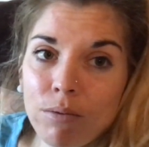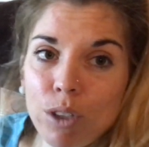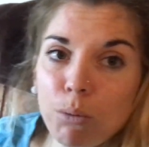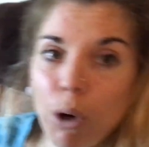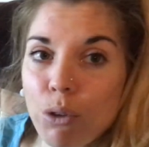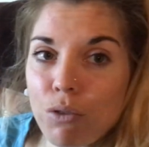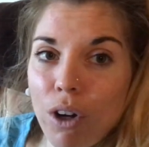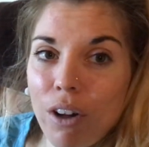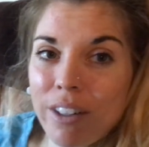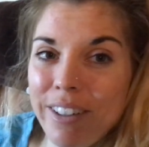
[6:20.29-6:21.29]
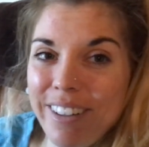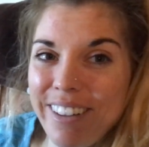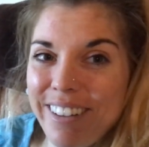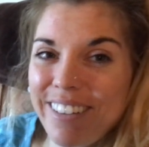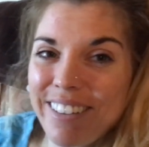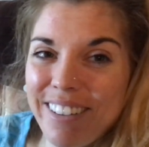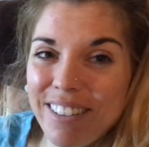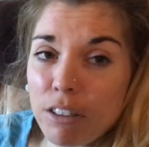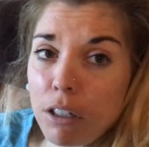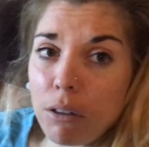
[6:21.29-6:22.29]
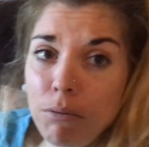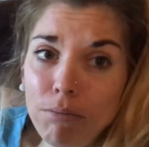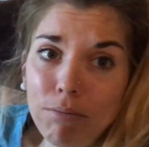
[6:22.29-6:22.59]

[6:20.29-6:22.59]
Tomorrow's fall, so